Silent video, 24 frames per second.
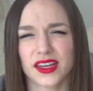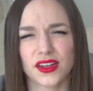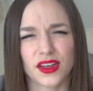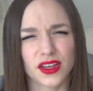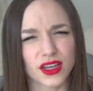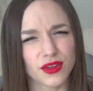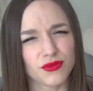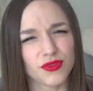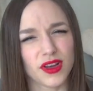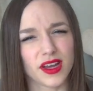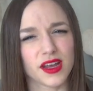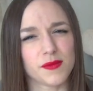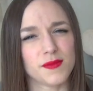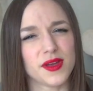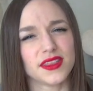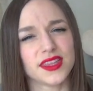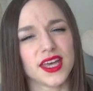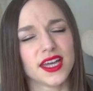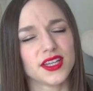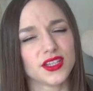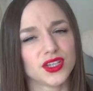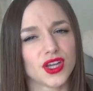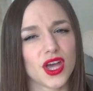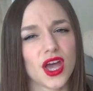and I can recommend
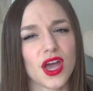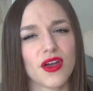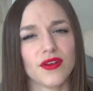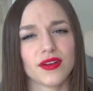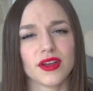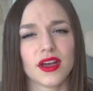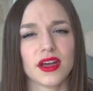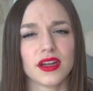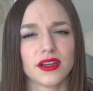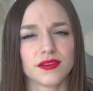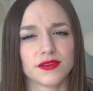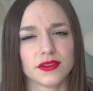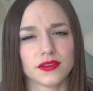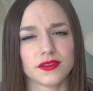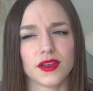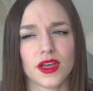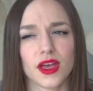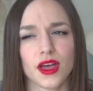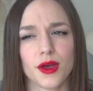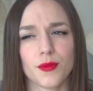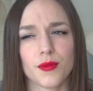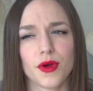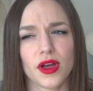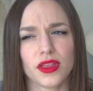that to her and kind of give
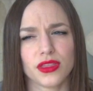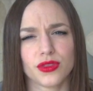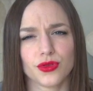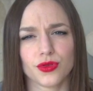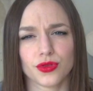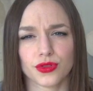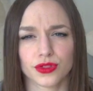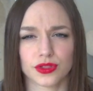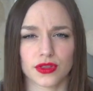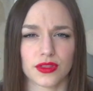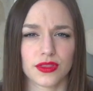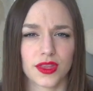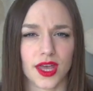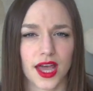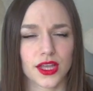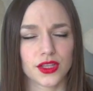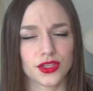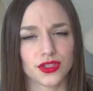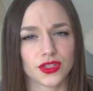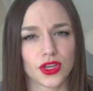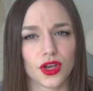her my thoughts on that.